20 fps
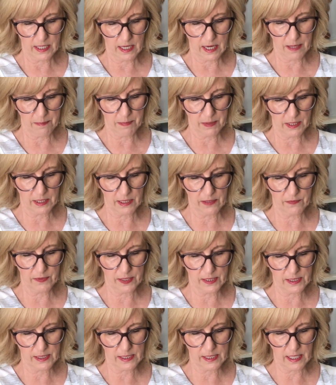I believe
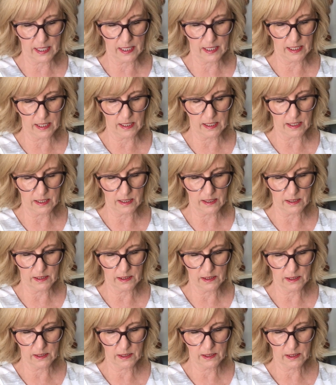it's a
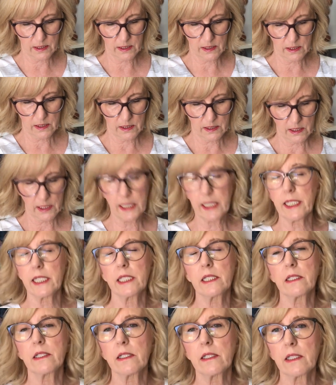
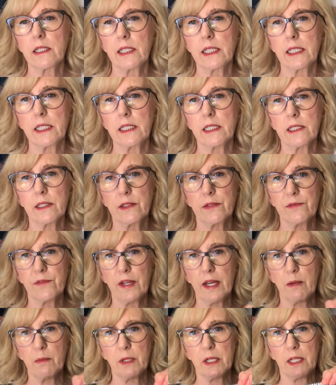linen
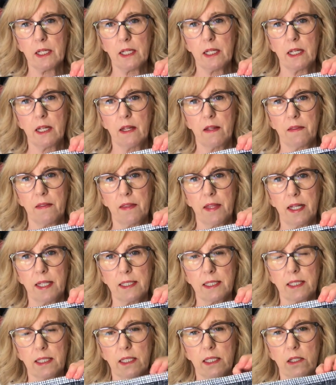fabric.
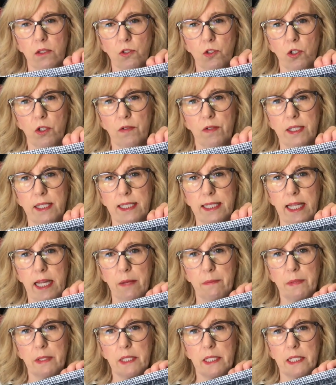That's sort of a
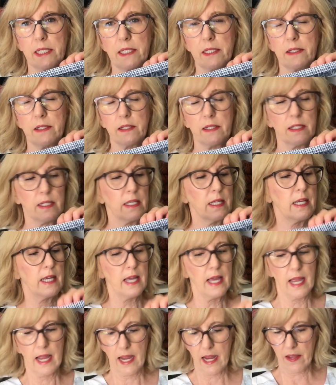stamped linen,
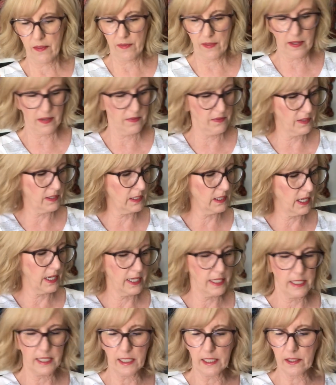and then the
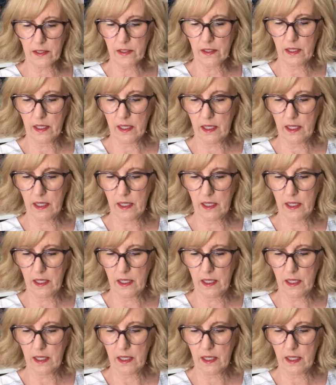lining